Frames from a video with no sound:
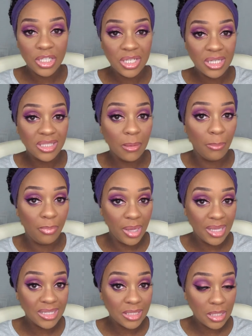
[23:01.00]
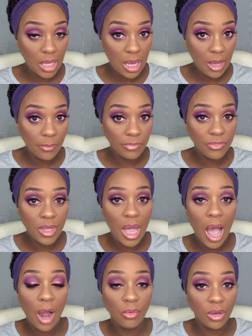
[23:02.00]
foundation is the biggest thing.
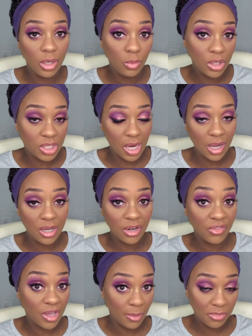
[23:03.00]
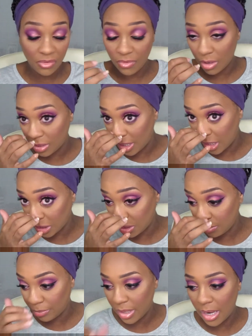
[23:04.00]
I really wish I could have kept the
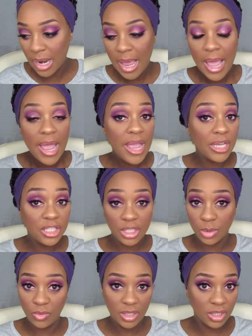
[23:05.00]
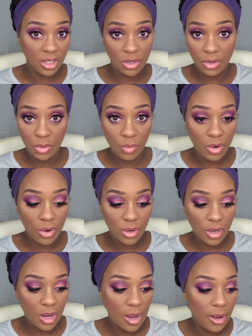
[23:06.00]
foundation, but it just wasn't gonna
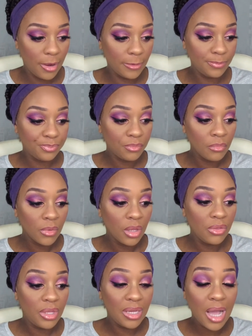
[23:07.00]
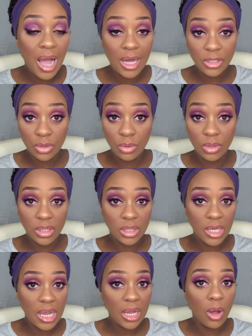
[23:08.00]
work. The
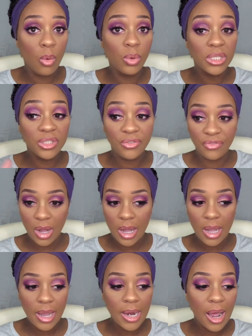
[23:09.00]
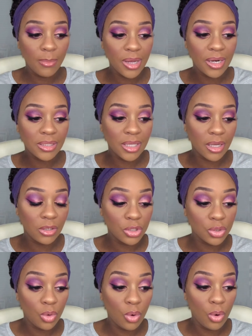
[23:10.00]
contour stick was fine. I'm not
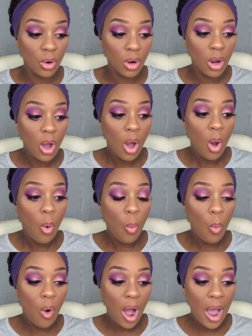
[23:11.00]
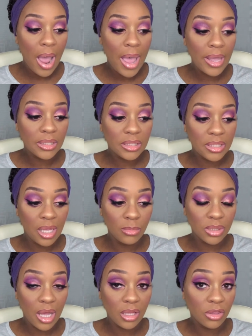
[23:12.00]
exactly sure why it
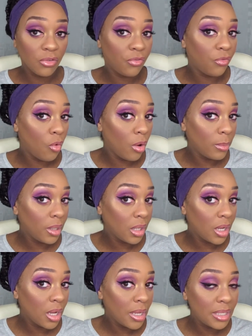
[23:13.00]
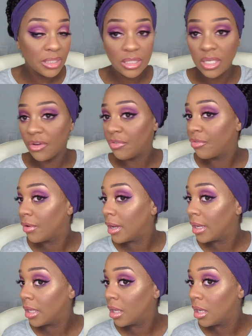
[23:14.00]
seems like the formula is
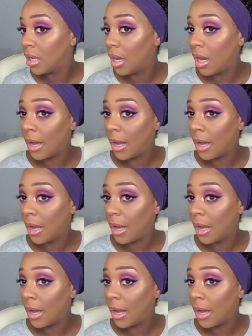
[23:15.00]
different.